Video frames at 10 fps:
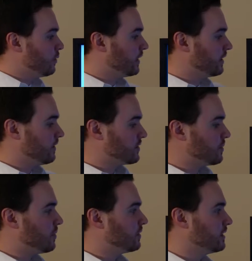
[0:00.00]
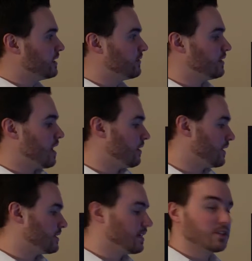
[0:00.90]
We could also pull in different
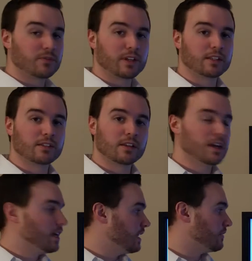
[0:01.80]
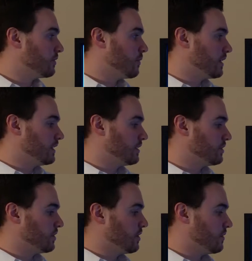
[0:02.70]
RSS feeds if you wanted to
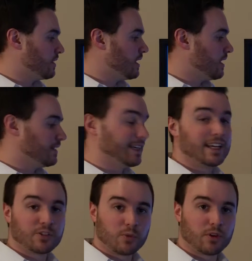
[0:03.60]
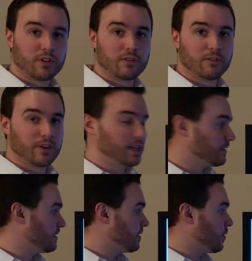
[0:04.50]
show a day's worth of
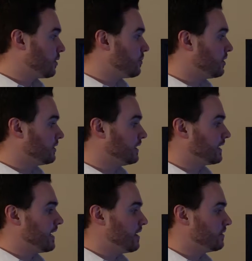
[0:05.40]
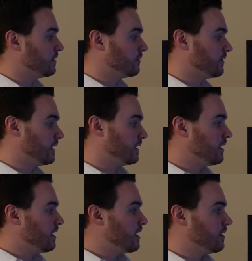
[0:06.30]
events, or pull in a calendar feed
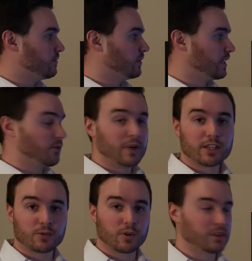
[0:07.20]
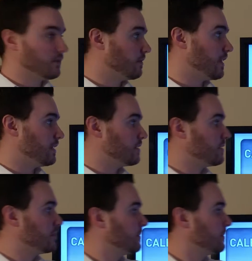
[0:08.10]
of only a week's worth of events.